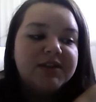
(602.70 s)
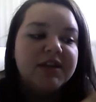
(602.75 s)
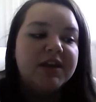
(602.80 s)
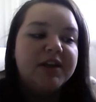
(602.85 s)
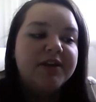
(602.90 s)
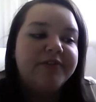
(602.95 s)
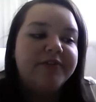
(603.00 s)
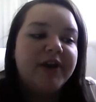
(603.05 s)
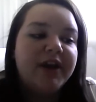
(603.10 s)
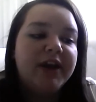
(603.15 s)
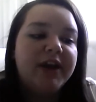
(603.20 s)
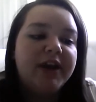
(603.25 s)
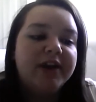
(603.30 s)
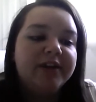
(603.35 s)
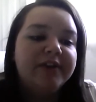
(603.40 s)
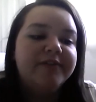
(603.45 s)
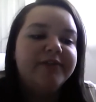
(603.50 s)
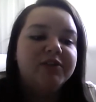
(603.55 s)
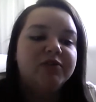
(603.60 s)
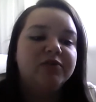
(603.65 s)
identify
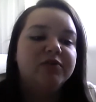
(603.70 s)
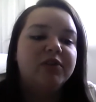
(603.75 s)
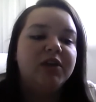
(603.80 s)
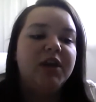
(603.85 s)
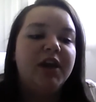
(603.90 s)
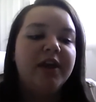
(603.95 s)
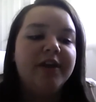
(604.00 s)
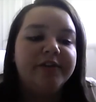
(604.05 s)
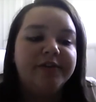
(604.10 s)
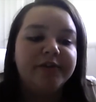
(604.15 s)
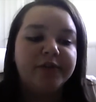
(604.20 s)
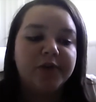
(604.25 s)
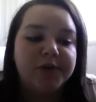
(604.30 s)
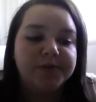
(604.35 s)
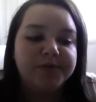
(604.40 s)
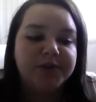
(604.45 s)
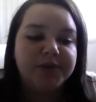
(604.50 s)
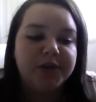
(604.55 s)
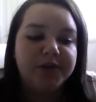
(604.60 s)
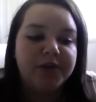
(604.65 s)
individually if
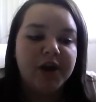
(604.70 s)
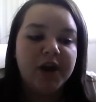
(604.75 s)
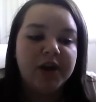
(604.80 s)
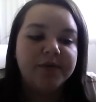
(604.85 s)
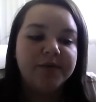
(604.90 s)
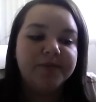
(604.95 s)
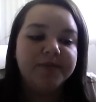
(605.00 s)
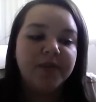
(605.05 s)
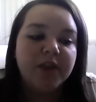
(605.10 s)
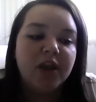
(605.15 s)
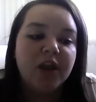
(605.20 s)
group tutoring.